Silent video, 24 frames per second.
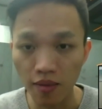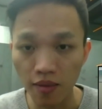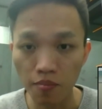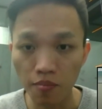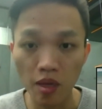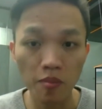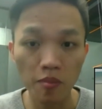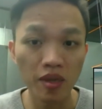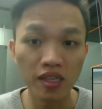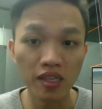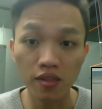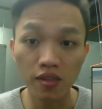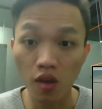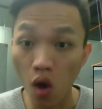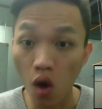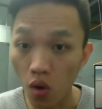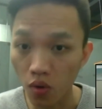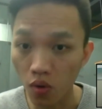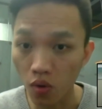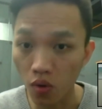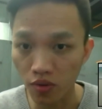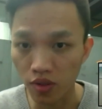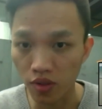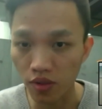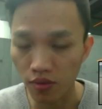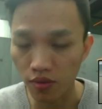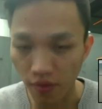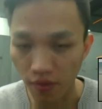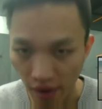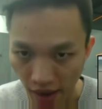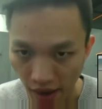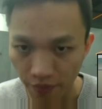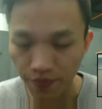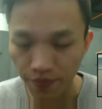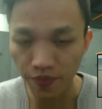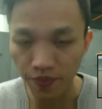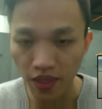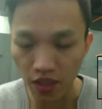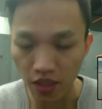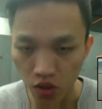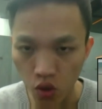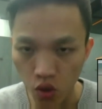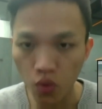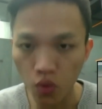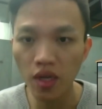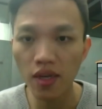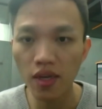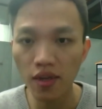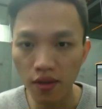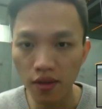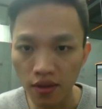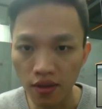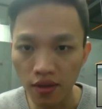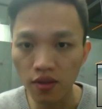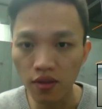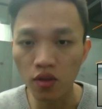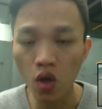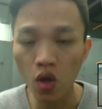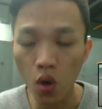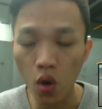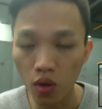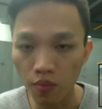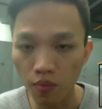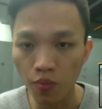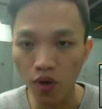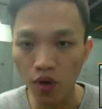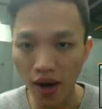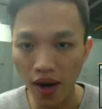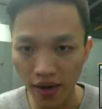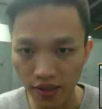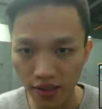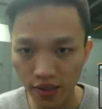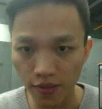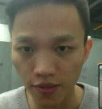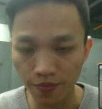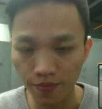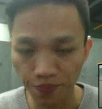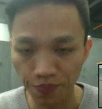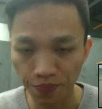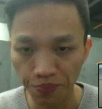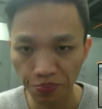maybe it's gold, right? You need to know the price.